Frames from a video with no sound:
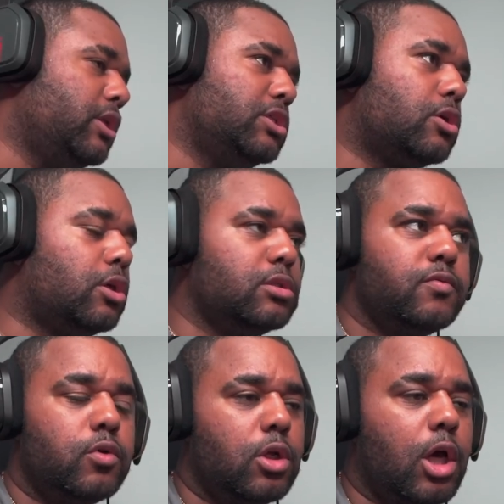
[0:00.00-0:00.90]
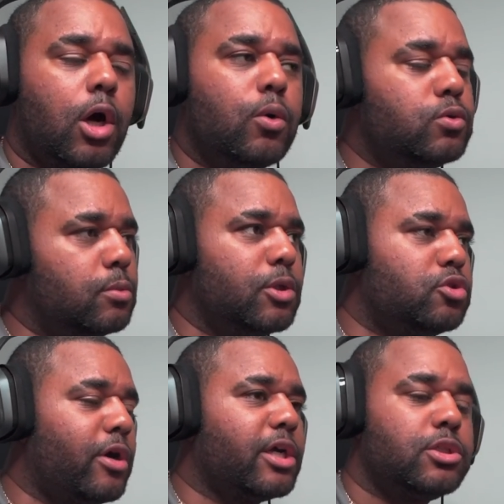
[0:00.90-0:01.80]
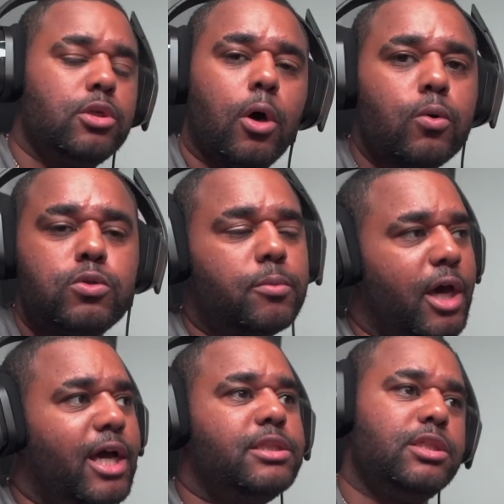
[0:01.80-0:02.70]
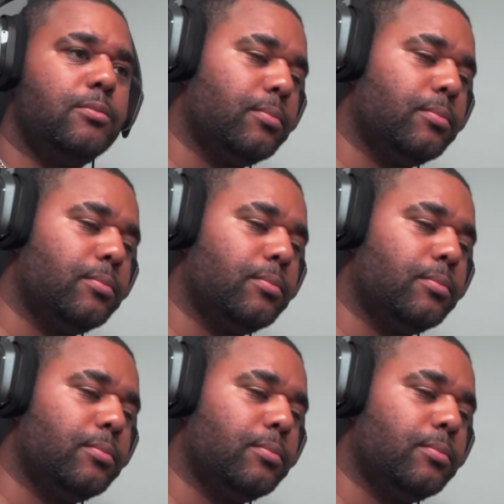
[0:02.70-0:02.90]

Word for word: these cars have got, like, ultimate traction, ultimate handling,